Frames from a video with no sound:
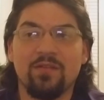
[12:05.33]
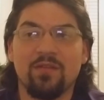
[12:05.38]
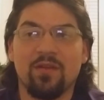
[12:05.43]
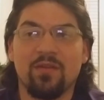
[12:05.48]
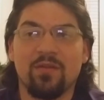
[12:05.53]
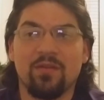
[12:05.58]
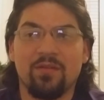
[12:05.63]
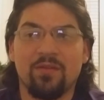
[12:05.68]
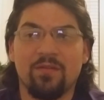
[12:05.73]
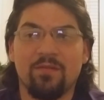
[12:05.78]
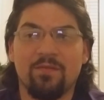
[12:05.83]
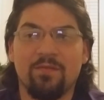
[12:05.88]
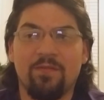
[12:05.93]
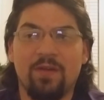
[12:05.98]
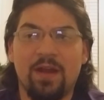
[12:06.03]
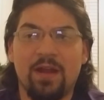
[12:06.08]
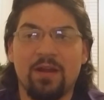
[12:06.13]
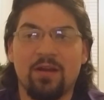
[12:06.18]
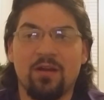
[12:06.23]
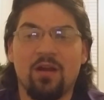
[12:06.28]
other than
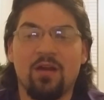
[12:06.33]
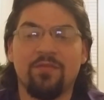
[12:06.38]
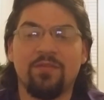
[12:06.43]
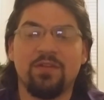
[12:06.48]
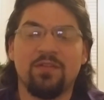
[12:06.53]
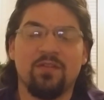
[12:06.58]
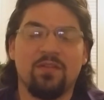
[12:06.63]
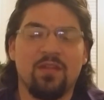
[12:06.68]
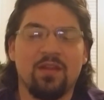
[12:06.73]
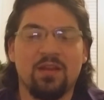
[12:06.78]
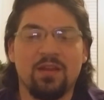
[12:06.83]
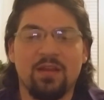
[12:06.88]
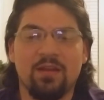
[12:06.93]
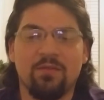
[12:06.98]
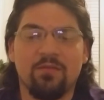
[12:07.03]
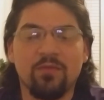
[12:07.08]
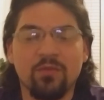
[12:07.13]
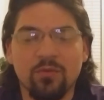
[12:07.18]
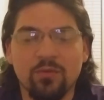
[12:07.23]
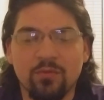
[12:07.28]
fire. Obviously, they can
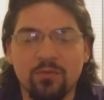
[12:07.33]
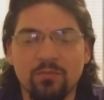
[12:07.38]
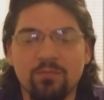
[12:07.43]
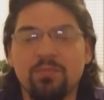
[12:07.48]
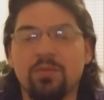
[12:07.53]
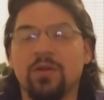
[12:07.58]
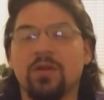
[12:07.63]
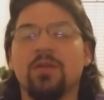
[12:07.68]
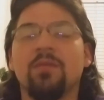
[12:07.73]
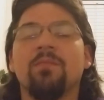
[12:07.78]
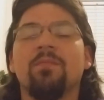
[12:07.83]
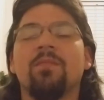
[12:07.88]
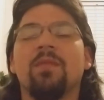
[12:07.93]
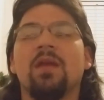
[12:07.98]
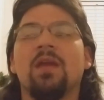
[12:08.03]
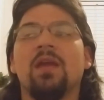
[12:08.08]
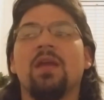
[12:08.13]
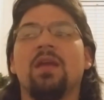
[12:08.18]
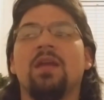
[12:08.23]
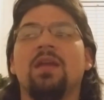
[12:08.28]
eat food, but
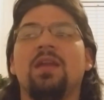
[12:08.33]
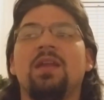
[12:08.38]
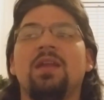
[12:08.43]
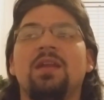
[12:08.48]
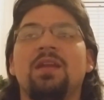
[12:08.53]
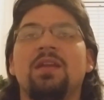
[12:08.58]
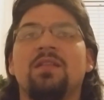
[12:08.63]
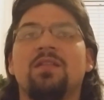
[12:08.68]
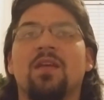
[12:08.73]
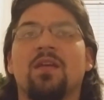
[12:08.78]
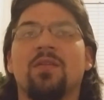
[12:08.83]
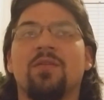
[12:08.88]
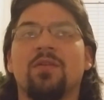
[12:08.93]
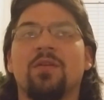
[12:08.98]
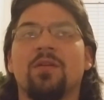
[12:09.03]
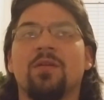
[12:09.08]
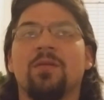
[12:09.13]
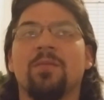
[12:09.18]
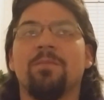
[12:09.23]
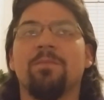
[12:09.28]
he eats
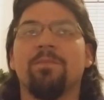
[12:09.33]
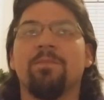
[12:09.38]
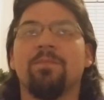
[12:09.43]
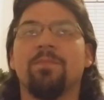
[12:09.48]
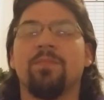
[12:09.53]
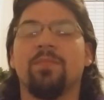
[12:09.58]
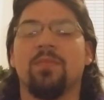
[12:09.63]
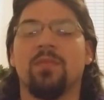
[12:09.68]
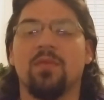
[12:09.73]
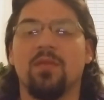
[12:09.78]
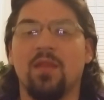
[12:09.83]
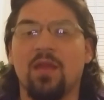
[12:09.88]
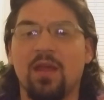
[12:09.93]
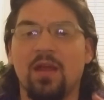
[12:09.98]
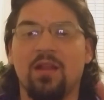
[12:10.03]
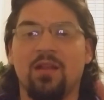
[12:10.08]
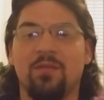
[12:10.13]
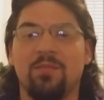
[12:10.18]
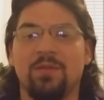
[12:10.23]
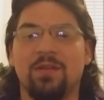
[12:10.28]
other
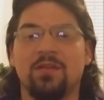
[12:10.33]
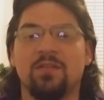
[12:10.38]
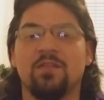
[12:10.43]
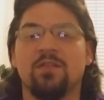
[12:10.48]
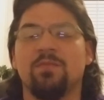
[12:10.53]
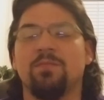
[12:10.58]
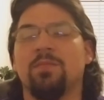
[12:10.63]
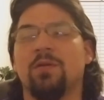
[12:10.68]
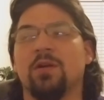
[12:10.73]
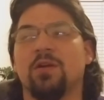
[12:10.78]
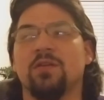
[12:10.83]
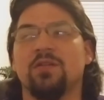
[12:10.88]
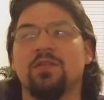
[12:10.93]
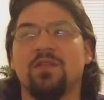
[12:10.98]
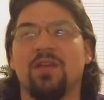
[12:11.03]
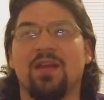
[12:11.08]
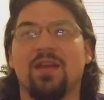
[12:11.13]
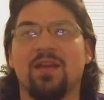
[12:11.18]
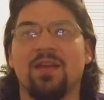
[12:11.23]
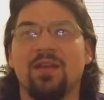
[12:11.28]
elements, per
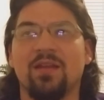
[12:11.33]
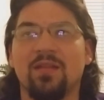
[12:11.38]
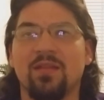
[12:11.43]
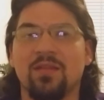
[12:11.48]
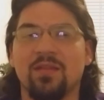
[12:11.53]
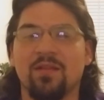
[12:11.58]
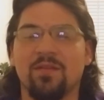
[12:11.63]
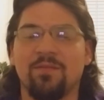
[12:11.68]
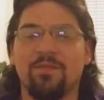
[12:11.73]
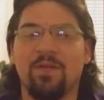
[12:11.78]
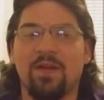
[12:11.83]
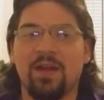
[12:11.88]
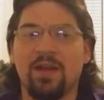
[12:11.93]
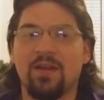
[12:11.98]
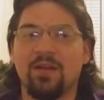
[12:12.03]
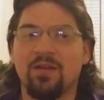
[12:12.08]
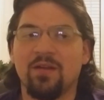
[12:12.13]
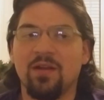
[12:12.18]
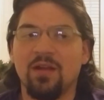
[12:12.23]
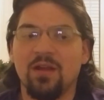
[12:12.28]
se, than
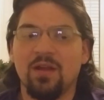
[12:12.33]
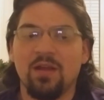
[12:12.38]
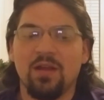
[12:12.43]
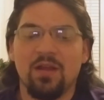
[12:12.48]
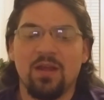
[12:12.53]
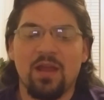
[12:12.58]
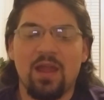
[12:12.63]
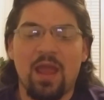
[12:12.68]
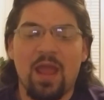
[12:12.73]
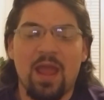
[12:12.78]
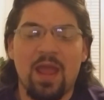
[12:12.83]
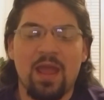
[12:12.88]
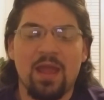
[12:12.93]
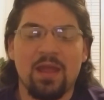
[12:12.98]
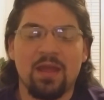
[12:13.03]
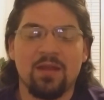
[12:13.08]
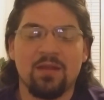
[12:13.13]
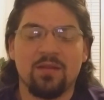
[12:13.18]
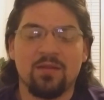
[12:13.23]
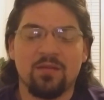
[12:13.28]
fire.
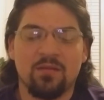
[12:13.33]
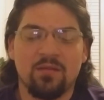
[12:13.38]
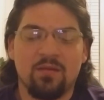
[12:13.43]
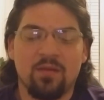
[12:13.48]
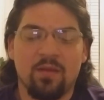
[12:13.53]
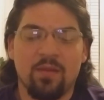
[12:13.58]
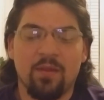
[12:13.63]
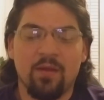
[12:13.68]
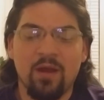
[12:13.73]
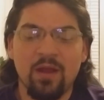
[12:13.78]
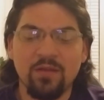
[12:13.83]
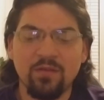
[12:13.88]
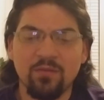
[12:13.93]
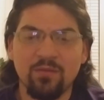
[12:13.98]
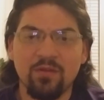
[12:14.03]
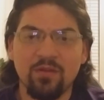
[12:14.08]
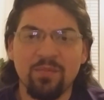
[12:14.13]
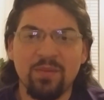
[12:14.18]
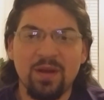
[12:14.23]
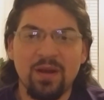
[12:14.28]
And there hasn't
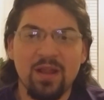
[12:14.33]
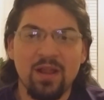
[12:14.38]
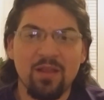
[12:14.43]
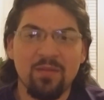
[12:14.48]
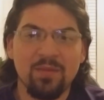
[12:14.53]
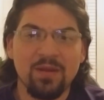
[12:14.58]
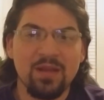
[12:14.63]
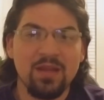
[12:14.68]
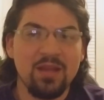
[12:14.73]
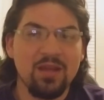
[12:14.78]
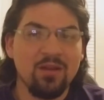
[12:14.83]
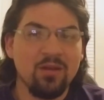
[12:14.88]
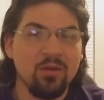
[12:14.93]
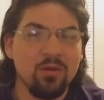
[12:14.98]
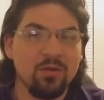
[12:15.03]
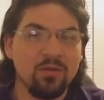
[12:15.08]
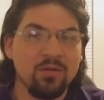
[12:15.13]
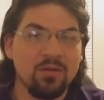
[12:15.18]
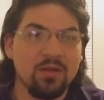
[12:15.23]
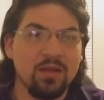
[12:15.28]
really been an element he
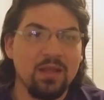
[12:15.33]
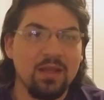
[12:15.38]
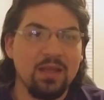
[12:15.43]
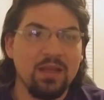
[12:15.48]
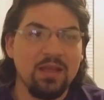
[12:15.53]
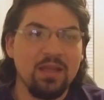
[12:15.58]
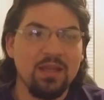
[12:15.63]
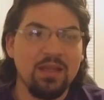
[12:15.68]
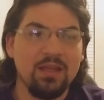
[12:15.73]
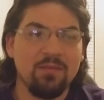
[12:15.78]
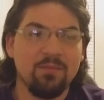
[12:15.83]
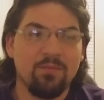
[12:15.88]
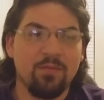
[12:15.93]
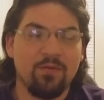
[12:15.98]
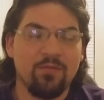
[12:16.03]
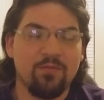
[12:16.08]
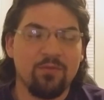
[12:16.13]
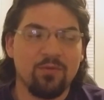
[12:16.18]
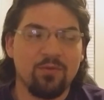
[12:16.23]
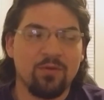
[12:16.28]
couldn't eat
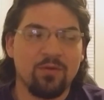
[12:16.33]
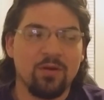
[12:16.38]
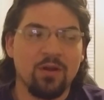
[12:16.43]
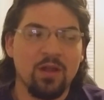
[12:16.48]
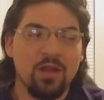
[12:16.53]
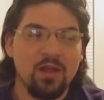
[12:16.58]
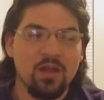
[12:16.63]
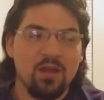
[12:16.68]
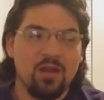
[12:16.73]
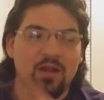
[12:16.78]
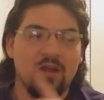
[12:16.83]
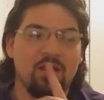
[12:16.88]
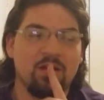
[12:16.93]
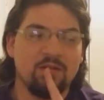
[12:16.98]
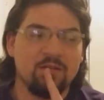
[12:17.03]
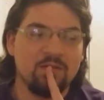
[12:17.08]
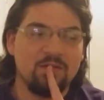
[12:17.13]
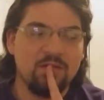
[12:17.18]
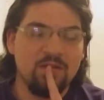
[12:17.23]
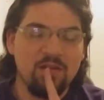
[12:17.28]
before
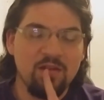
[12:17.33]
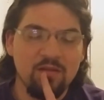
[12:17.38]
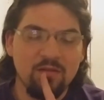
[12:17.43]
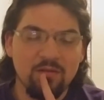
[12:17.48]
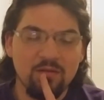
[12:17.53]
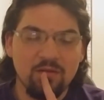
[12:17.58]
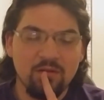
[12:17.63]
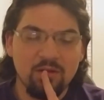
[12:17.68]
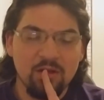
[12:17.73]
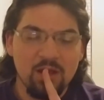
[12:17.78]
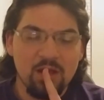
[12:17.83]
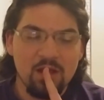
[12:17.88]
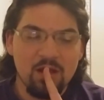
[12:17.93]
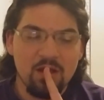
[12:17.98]
until